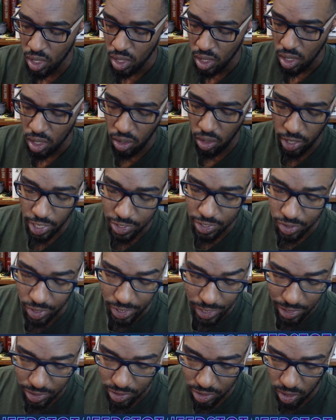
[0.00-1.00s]
Okay, so yeah,
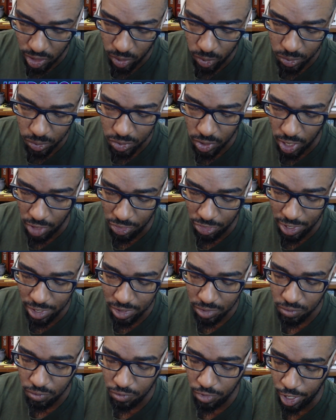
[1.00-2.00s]
so so I think
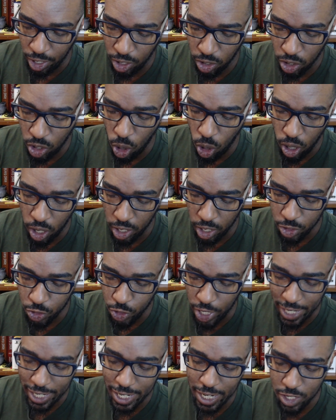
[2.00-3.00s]
Veilguard,
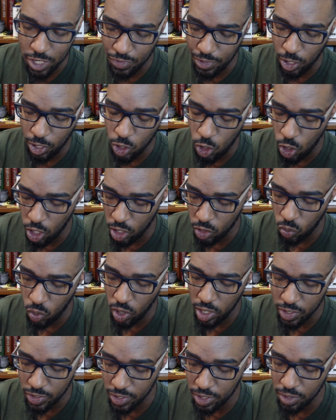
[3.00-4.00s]
Dragon Age Veilguard
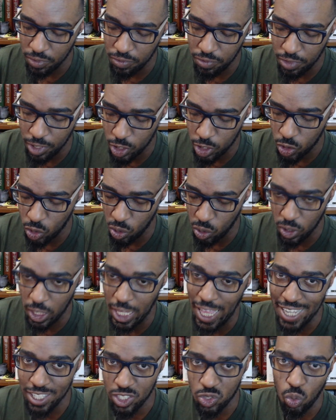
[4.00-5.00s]
was the official
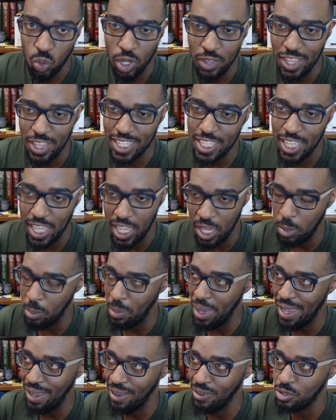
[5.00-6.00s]
last one that came
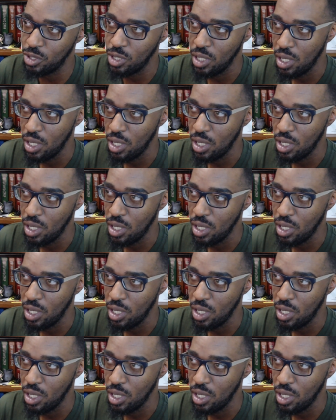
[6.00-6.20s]
out,